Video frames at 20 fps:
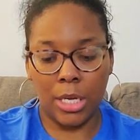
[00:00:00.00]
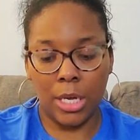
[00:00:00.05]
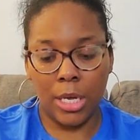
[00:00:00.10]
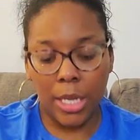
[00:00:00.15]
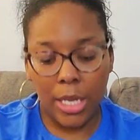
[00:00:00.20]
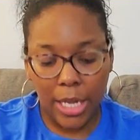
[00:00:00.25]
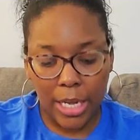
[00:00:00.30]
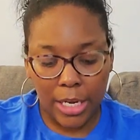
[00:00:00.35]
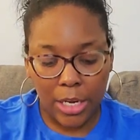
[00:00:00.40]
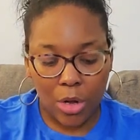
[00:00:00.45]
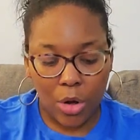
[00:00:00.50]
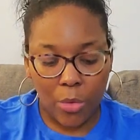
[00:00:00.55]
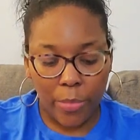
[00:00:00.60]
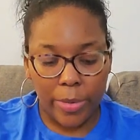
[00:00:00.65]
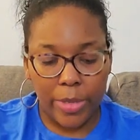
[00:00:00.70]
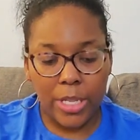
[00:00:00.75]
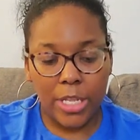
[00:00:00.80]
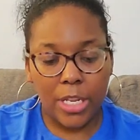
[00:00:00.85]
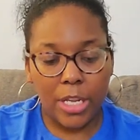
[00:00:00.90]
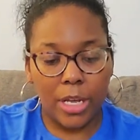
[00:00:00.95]
and
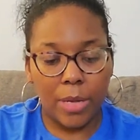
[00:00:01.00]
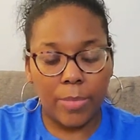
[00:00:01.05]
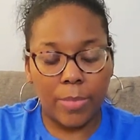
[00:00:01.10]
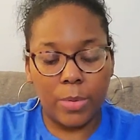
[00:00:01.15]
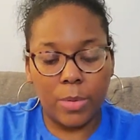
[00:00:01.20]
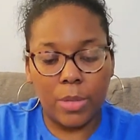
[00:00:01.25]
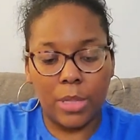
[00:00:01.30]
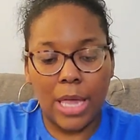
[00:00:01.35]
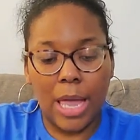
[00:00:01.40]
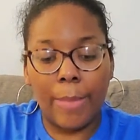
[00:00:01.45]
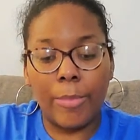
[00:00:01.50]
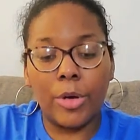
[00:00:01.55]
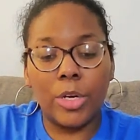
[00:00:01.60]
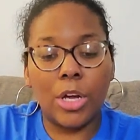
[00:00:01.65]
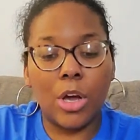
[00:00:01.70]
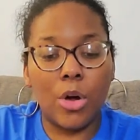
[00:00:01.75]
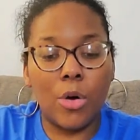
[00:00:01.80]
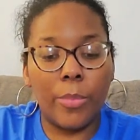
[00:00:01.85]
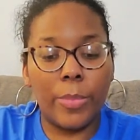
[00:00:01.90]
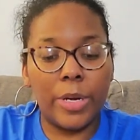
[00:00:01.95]
open it up, I'm going
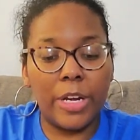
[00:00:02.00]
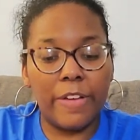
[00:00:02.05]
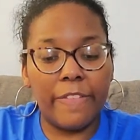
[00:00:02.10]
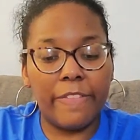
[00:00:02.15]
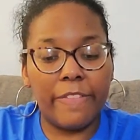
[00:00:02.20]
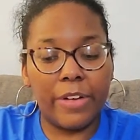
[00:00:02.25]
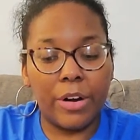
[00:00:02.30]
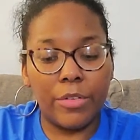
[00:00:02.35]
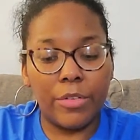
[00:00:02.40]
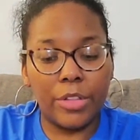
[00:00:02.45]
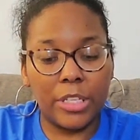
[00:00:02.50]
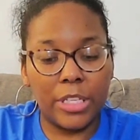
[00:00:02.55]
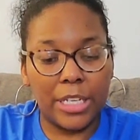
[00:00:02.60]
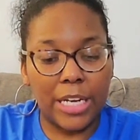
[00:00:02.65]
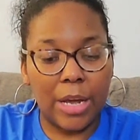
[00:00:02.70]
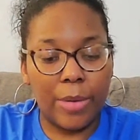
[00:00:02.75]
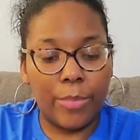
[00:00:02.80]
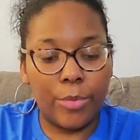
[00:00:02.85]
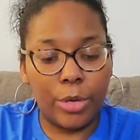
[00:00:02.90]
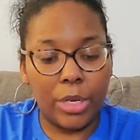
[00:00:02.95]
to open it first and then
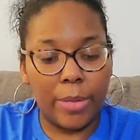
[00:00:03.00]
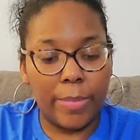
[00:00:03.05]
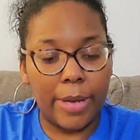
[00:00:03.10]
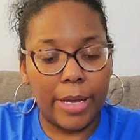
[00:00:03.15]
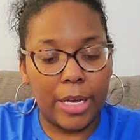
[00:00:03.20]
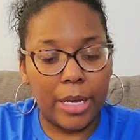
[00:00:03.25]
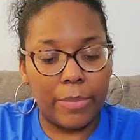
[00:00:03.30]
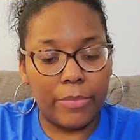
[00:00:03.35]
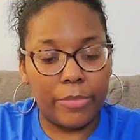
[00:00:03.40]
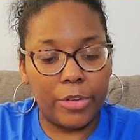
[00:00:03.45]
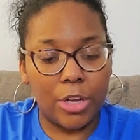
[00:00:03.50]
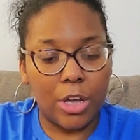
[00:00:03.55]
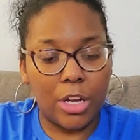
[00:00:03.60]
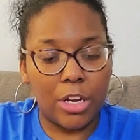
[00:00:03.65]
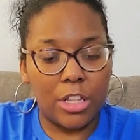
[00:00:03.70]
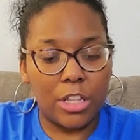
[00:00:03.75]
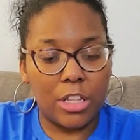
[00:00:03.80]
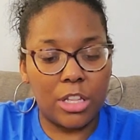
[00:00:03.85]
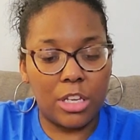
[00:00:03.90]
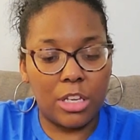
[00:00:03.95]
I'll pull it back up for y'all
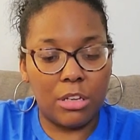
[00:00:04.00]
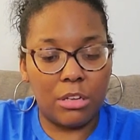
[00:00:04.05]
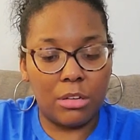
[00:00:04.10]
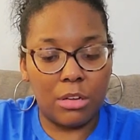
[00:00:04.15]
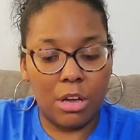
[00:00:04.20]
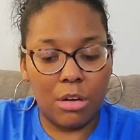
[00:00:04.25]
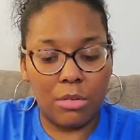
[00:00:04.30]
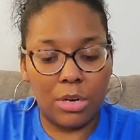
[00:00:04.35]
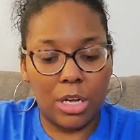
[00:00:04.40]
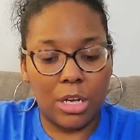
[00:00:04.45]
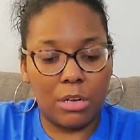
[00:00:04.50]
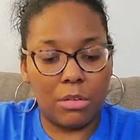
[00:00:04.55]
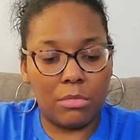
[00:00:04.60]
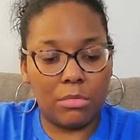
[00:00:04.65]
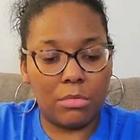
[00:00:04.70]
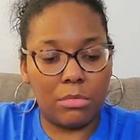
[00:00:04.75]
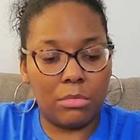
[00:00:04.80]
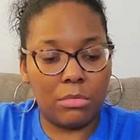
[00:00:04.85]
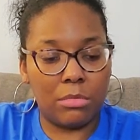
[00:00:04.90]
to see. Hold on.